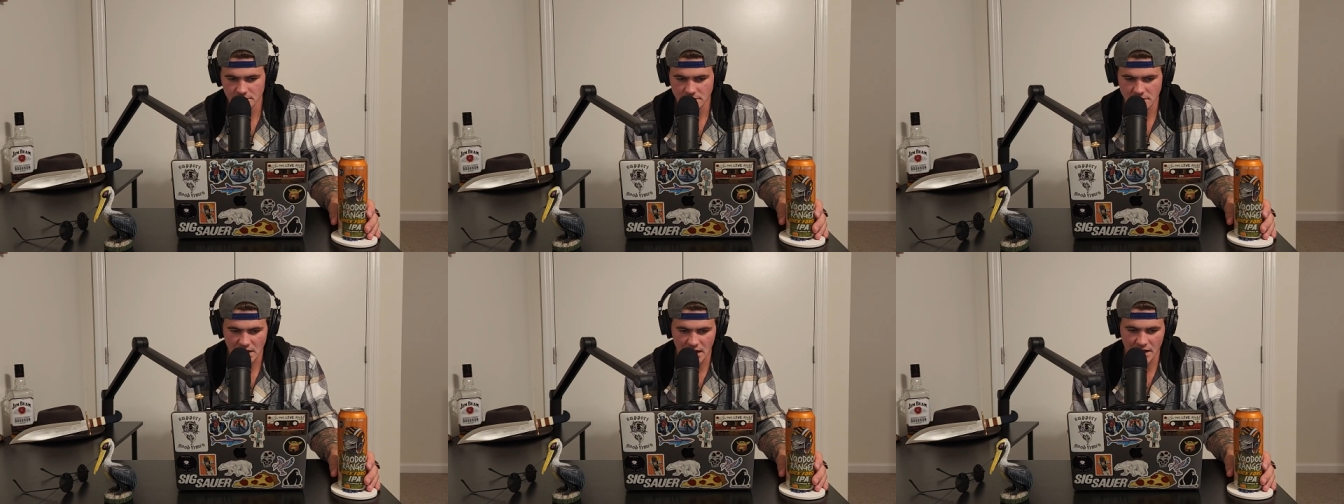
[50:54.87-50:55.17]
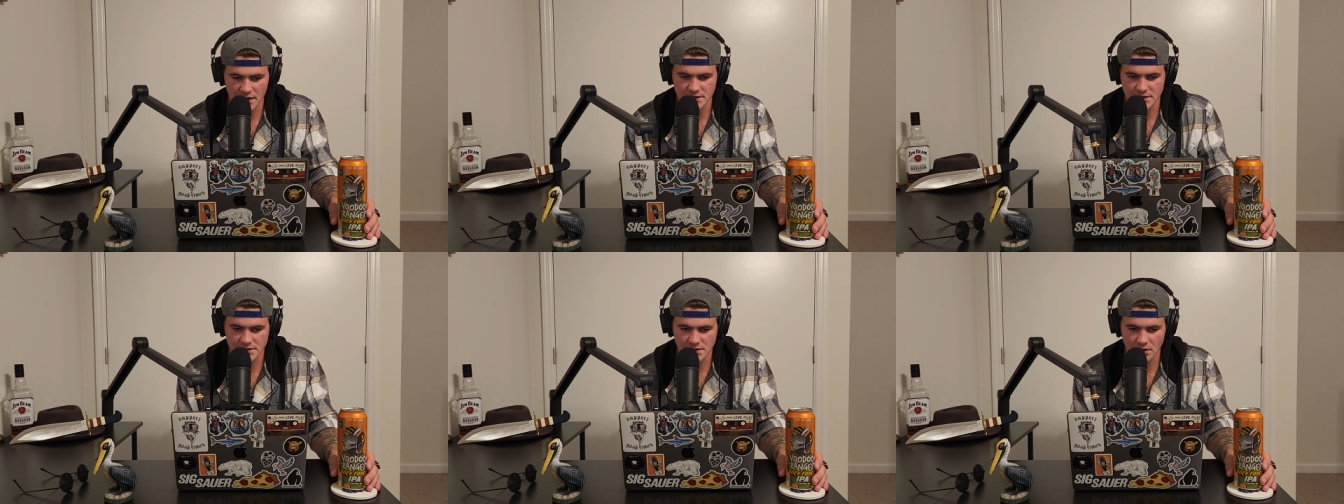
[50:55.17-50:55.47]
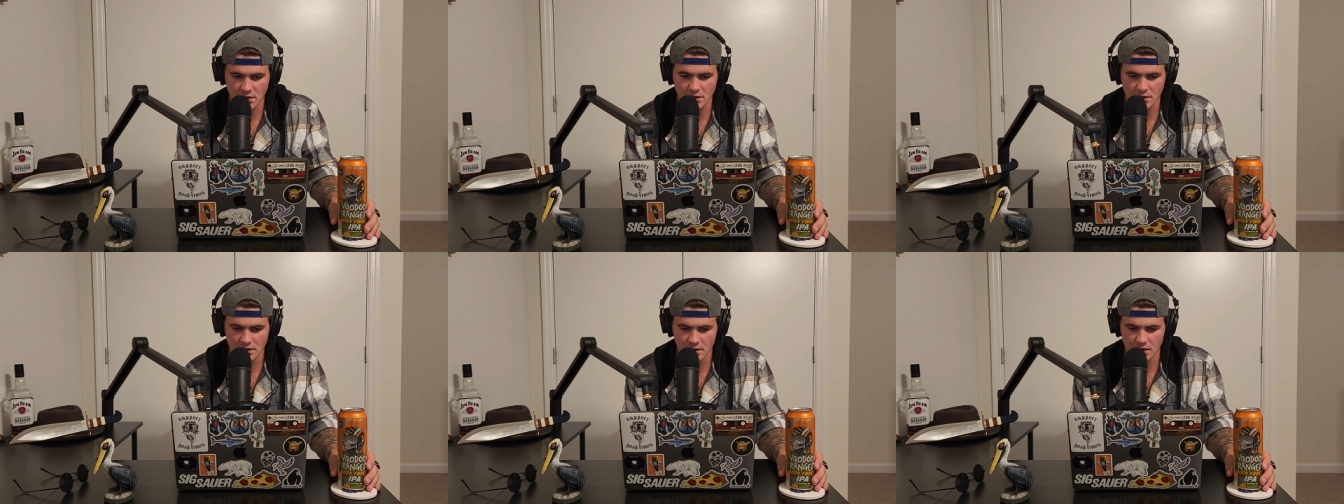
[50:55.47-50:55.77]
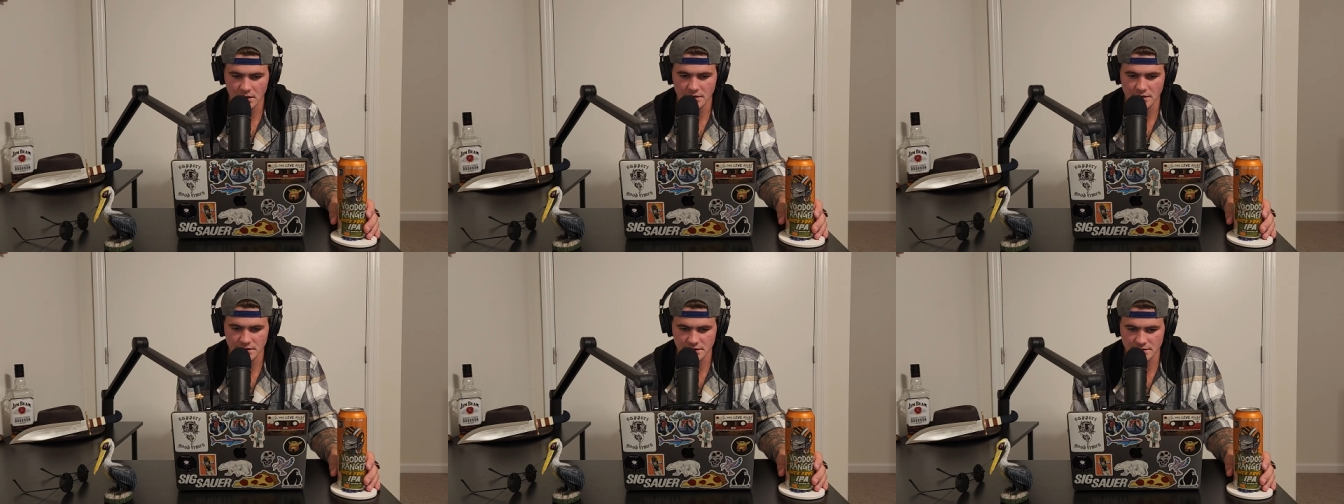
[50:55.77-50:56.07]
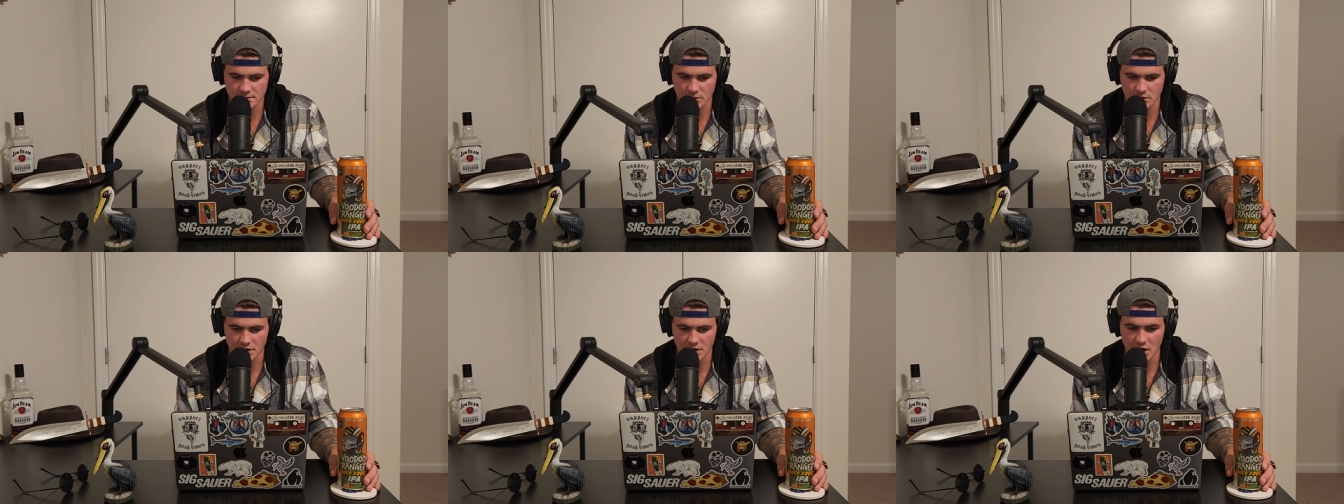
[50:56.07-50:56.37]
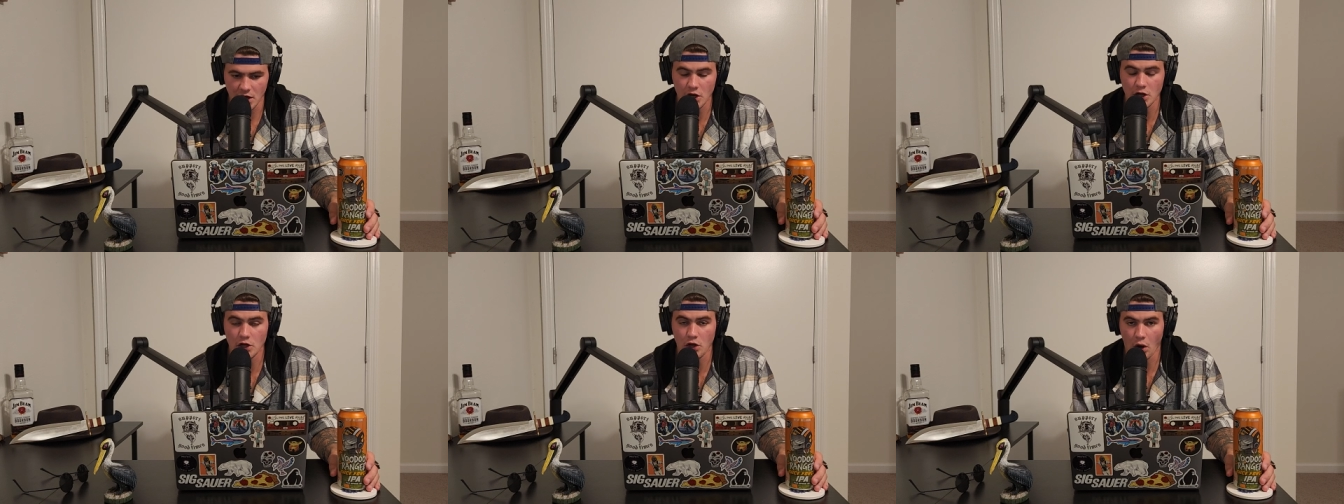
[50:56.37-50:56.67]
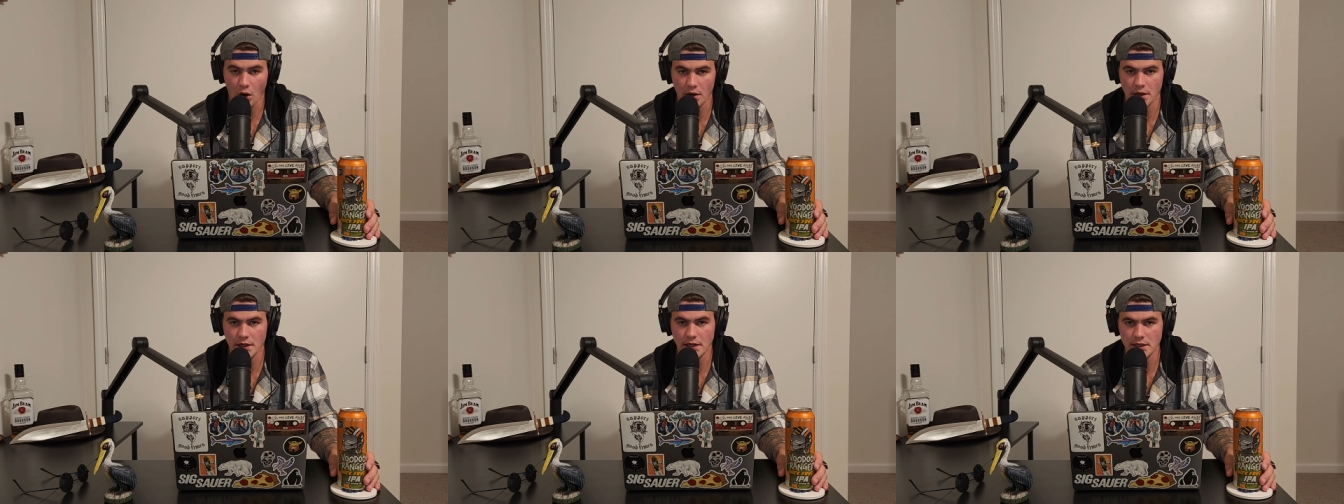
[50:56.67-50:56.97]
I saw a garden this morning. A
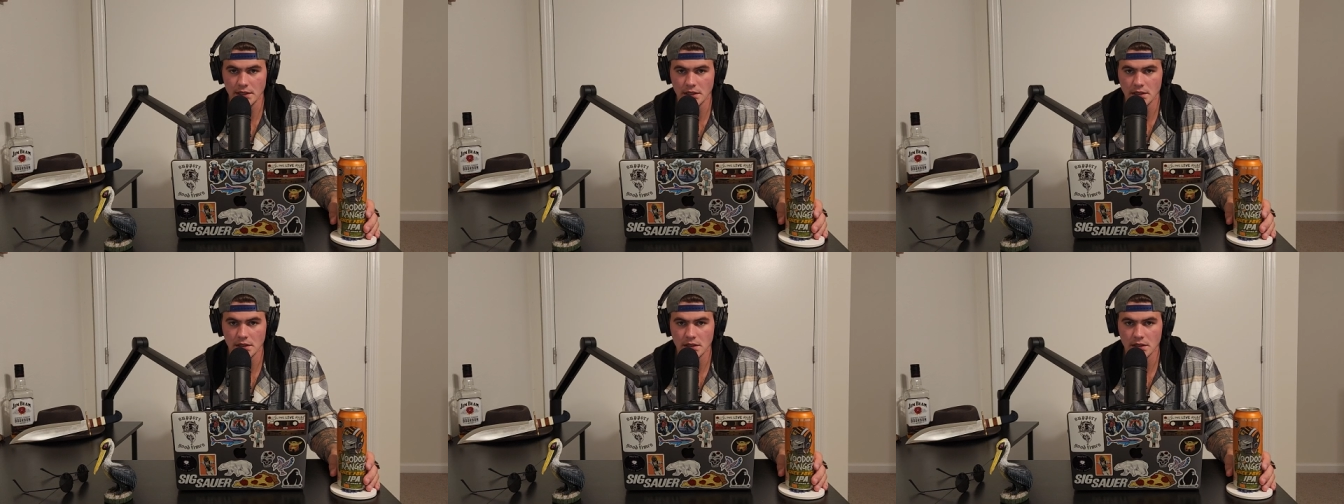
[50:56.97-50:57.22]
garden?